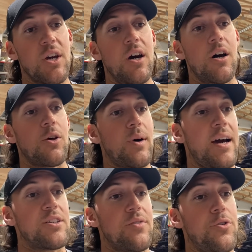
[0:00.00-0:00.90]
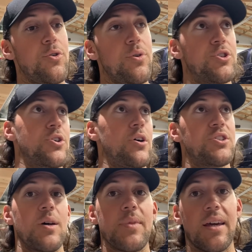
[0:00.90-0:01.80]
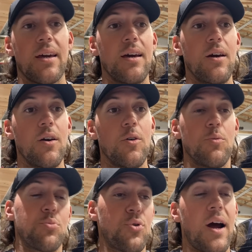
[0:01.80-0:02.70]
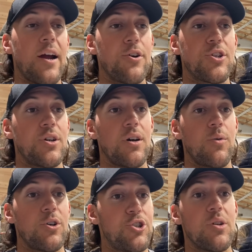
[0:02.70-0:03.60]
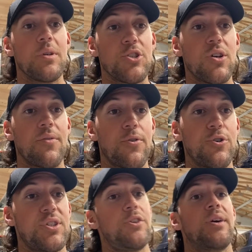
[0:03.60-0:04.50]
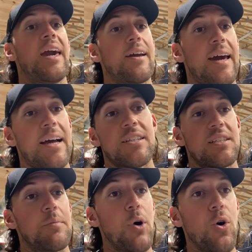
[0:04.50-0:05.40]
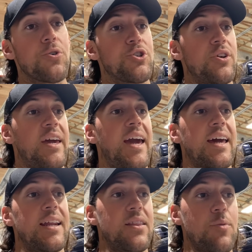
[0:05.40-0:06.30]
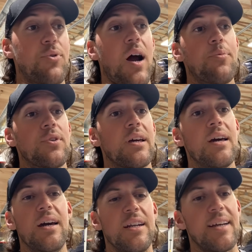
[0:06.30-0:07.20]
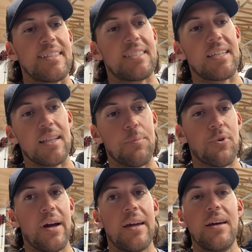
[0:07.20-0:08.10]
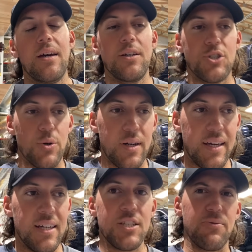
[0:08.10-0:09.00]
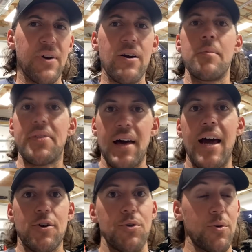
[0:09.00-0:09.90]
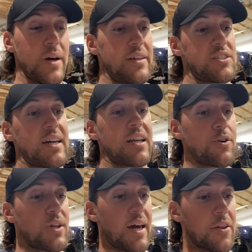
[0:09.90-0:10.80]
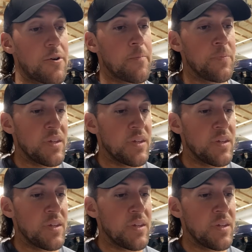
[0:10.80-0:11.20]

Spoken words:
Otherwise, if you installed something prior to what should have been installed first, then you can't access the bolts or you can't get in there properly. It doesn't seal up right. So it is very methodical the way this has got to go together.